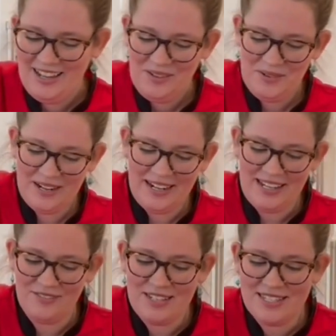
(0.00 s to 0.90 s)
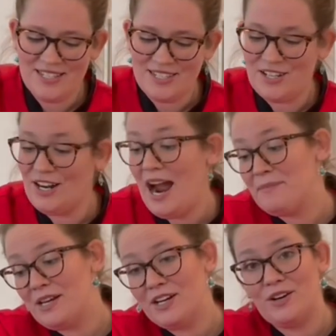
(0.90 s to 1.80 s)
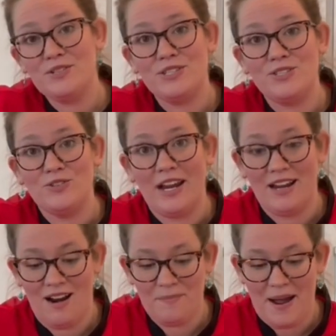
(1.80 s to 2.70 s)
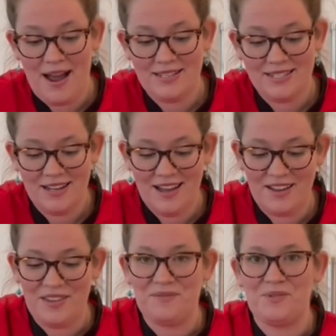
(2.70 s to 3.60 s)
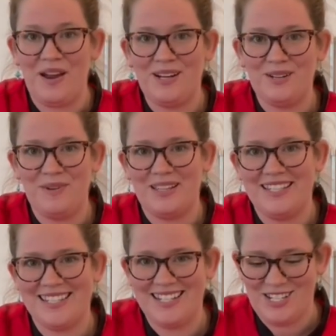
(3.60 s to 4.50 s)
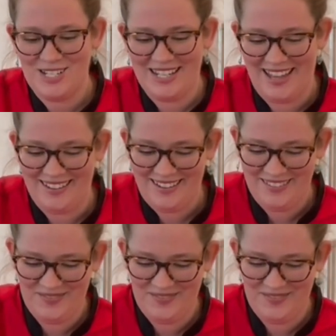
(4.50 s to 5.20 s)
We're gonna give this a stir. I'm gonna go strain our pasta and then we're ready to bring this dish together.